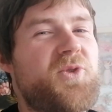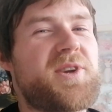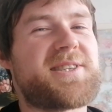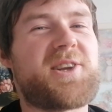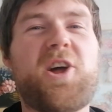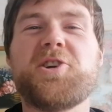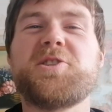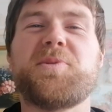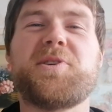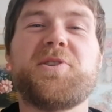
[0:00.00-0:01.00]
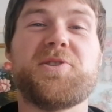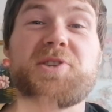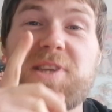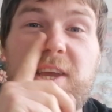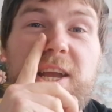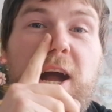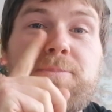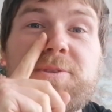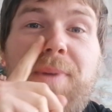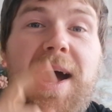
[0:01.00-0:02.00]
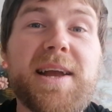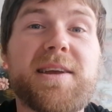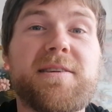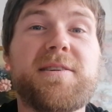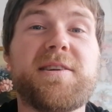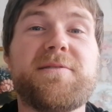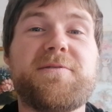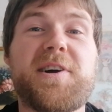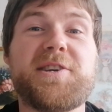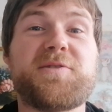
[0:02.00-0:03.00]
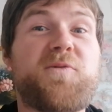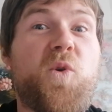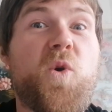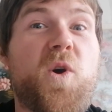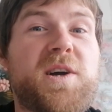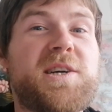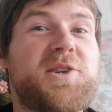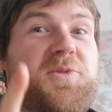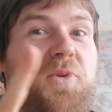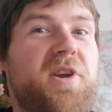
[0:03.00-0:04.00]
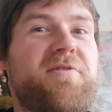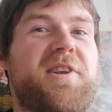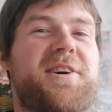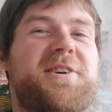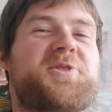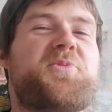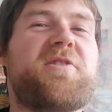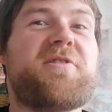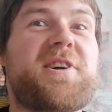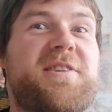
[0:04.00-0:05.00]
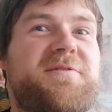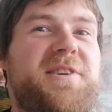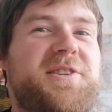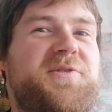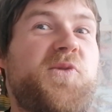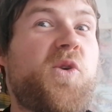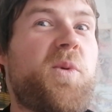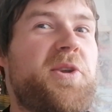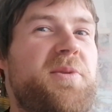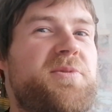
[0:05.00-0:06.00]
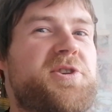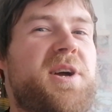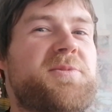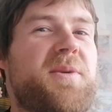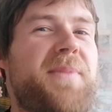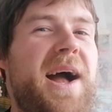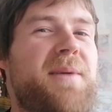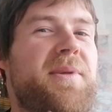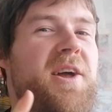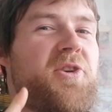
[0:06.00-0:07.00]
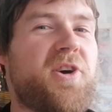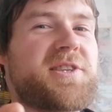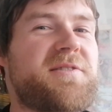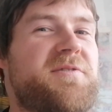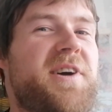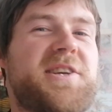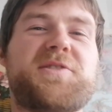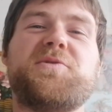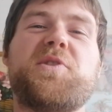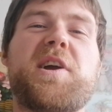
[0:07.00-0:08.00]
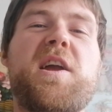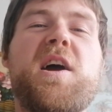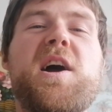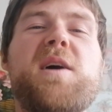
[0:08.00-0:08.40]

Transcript: all isn't lost, because it comes back in phase 4. Spoiler alert, phase 4, one-arm push-ups are back, but they're not in phase 3.